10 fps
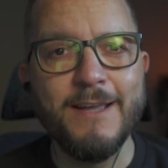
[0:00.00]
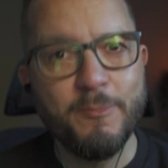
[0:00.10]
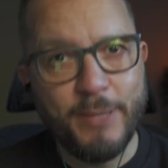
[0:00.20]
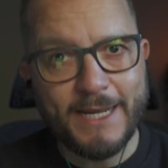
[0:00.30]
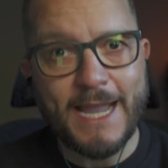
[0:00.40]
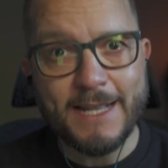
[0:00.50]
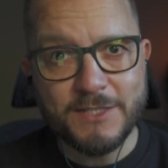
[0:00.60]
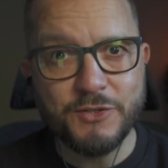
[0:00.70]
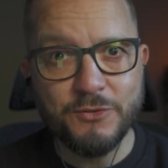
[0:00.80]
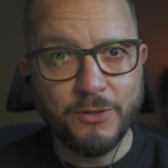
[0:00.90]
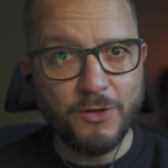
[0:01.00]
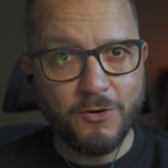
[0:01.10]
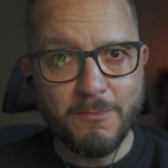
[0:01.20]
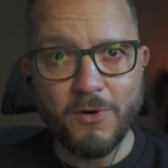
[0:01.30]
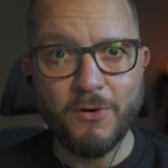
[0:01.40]
Pick a tool or
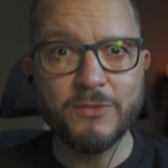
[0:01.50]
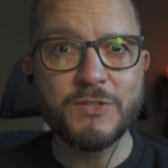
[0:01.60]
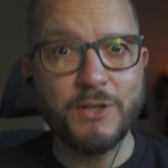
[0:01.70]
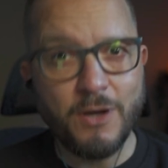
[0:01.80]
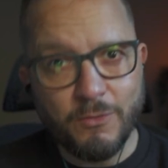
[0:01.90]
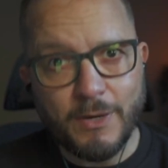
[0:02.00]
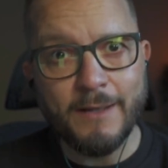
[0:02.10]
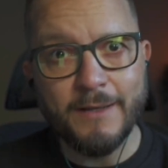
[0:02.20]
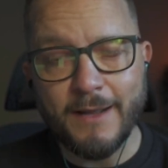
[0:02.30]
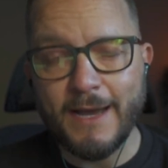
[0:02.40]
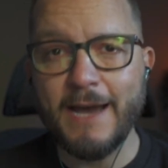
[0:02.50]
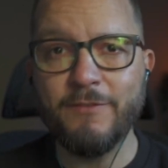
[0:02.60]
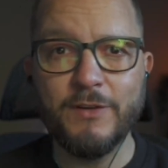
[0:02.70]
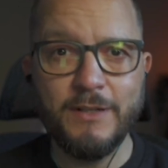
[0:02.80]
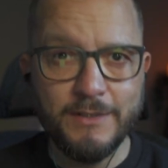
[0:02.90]
more to go and have
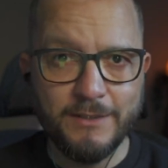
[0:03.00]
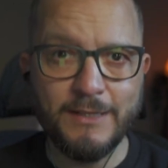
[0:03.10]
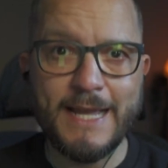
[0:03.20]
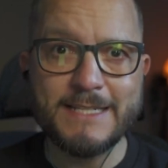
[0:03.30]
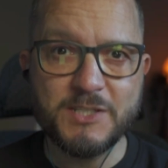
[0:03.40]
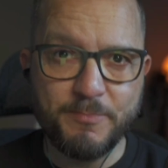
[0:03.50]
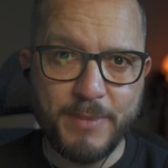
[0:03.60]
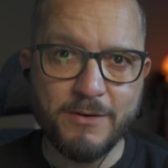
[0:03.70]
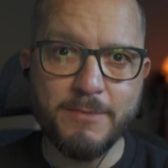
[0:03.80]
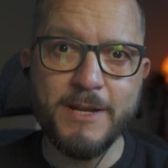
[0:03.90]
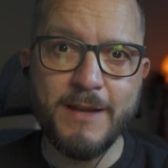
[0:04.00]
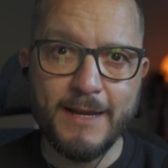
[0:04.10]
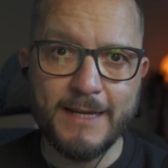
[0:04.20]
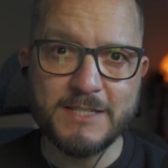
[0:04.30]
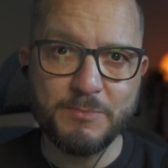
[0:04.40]
a little experiment and
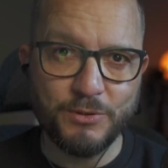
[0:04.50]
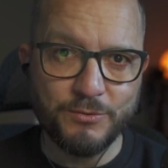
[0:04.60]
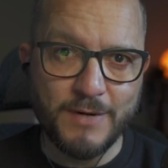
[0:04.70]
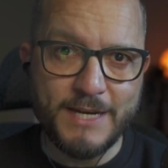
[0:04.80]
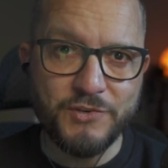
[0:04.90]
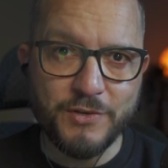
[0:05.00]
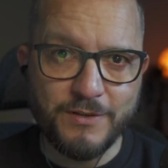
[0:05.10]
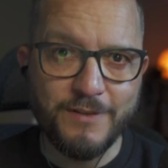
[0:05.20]
exploration